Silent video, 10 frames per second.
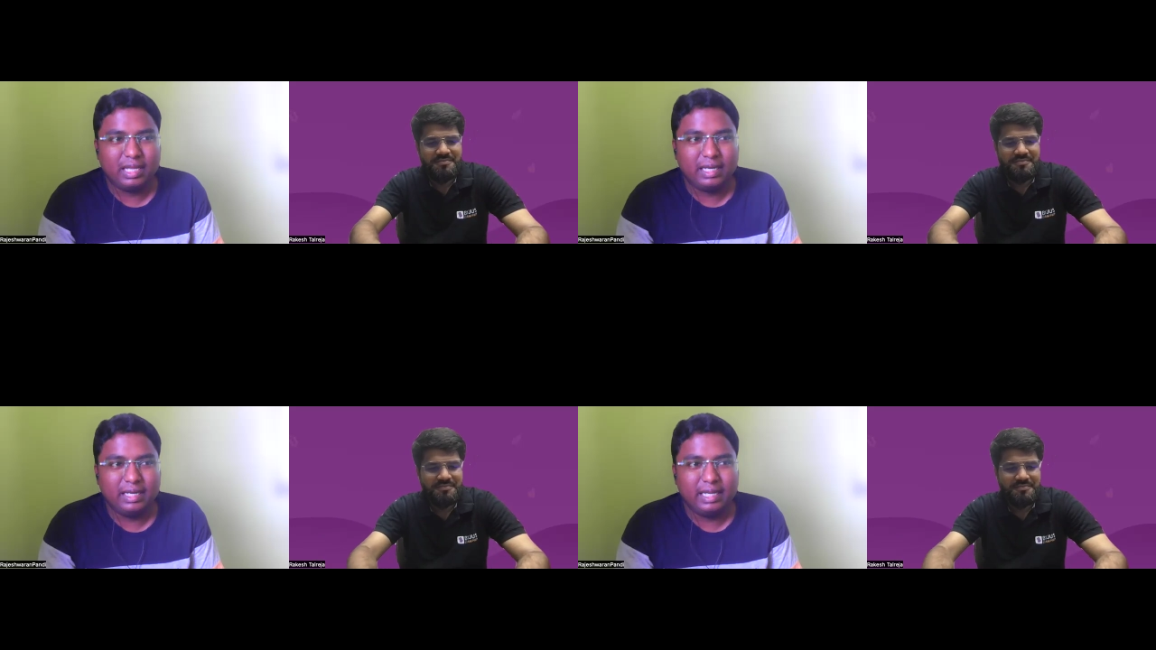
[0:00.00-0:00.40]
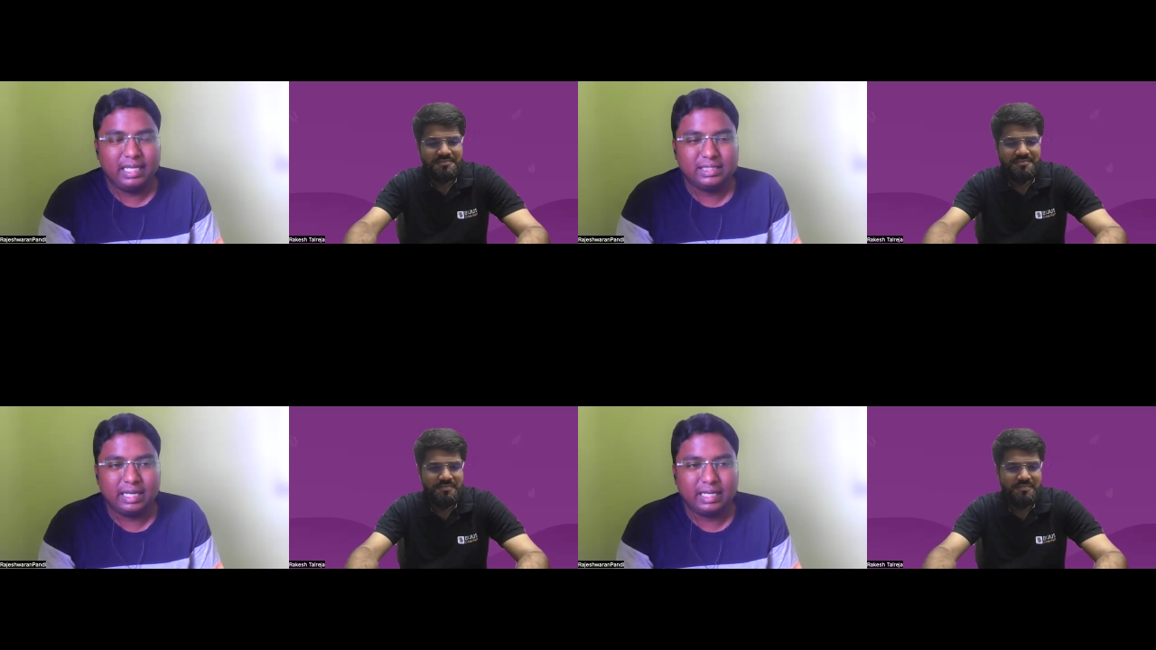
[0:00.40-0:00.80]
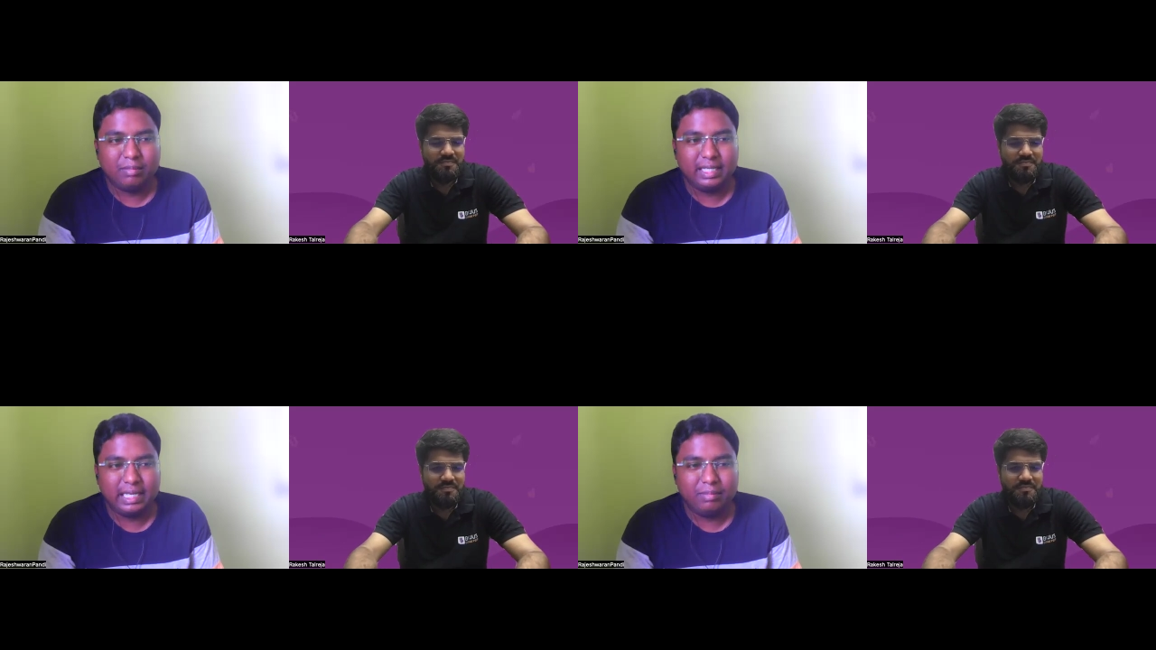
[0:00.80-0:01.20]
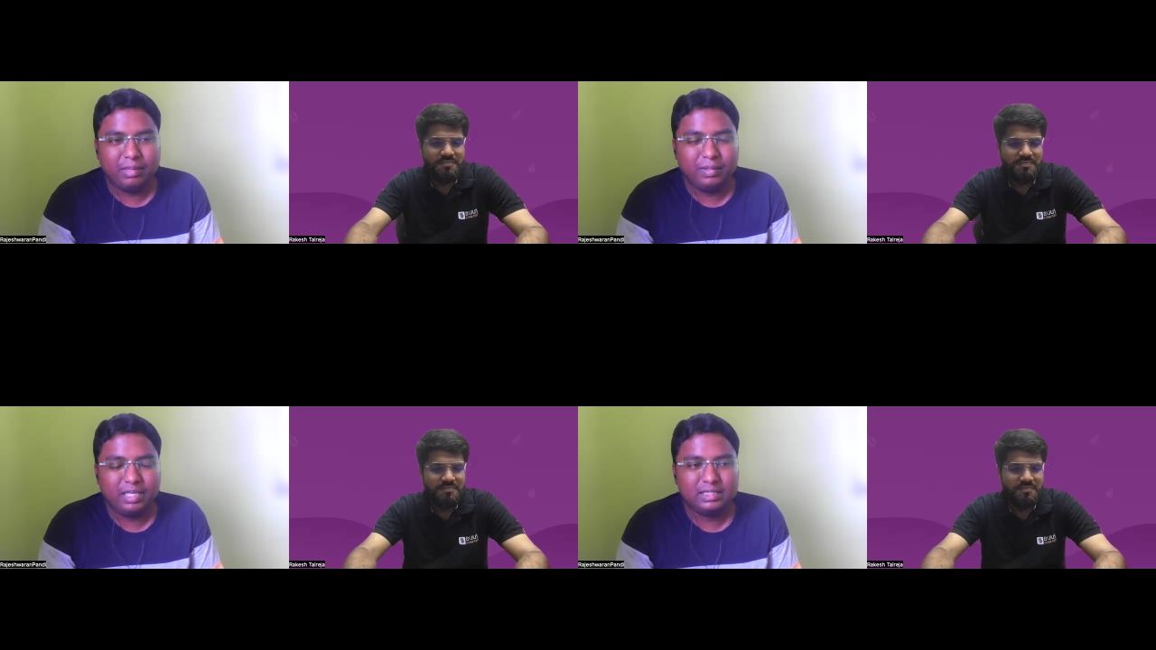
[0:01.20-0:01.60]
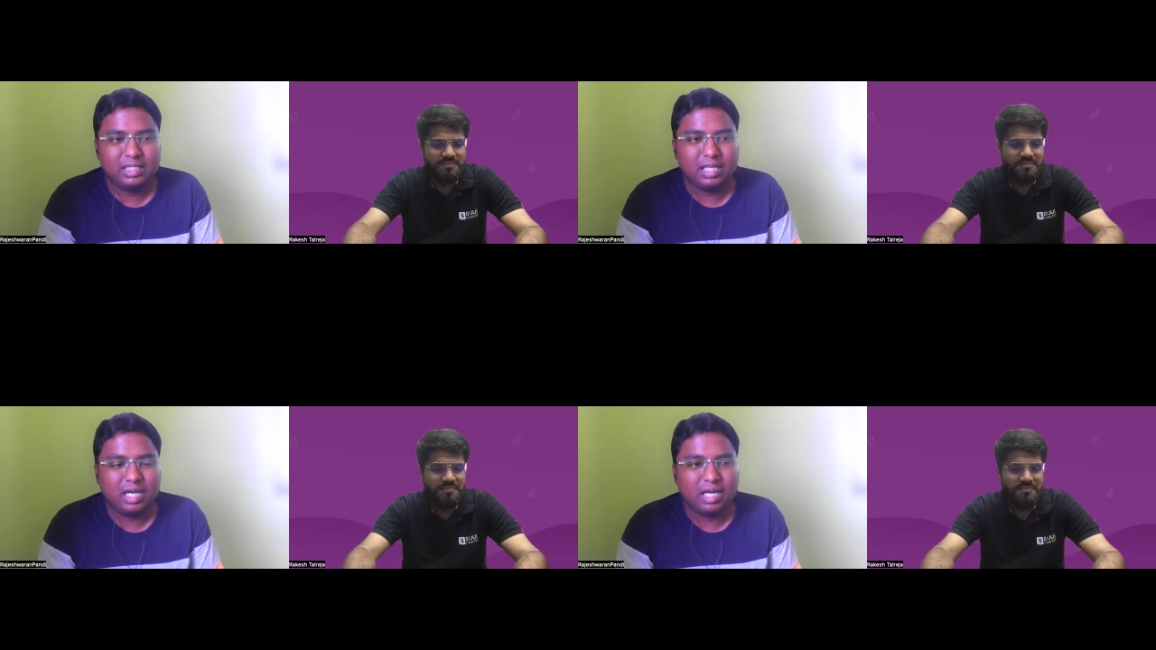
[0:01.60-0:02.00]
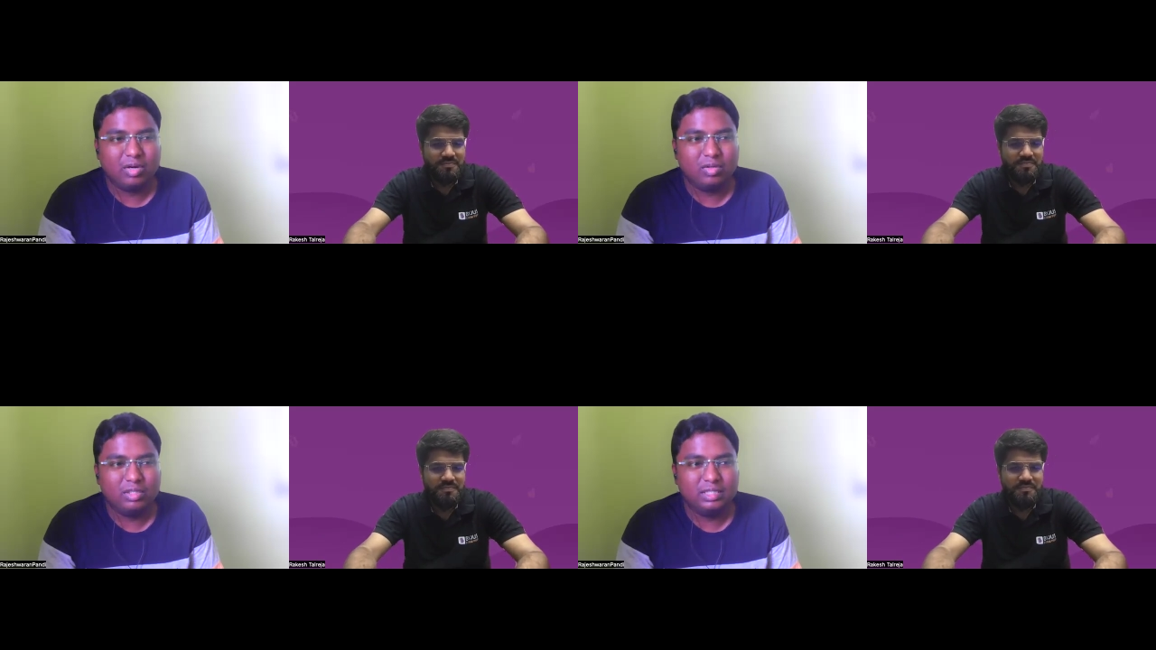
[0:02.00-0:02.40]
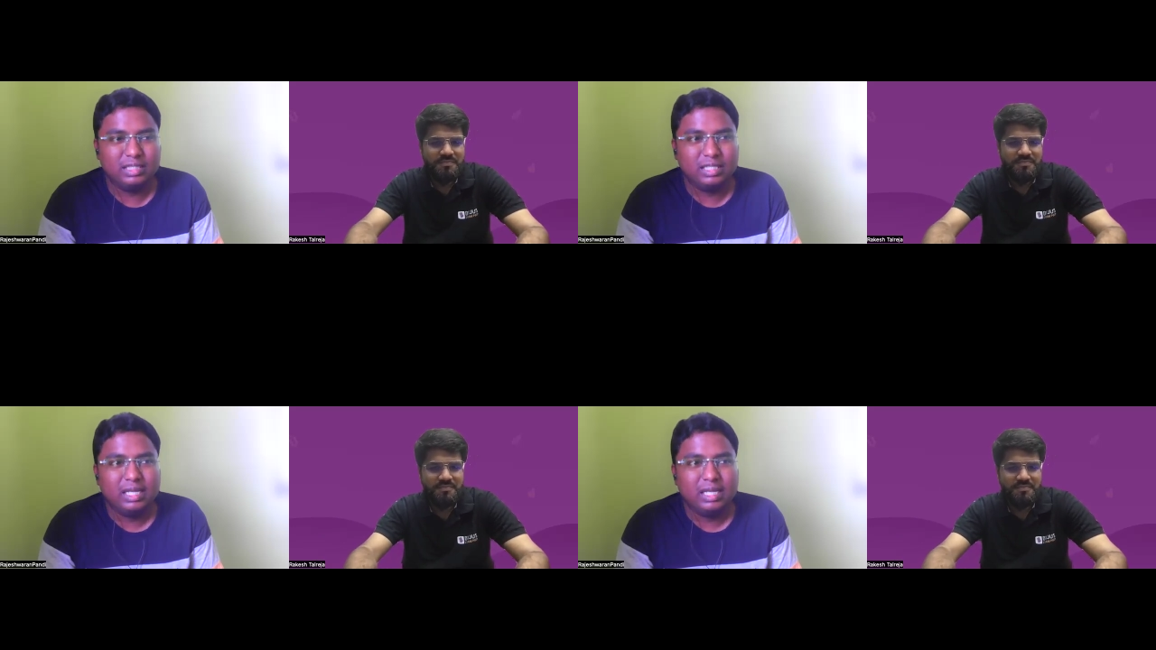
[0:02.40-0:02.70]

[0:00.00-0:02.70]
Speaker 1: and I started my GATE preparation around uh,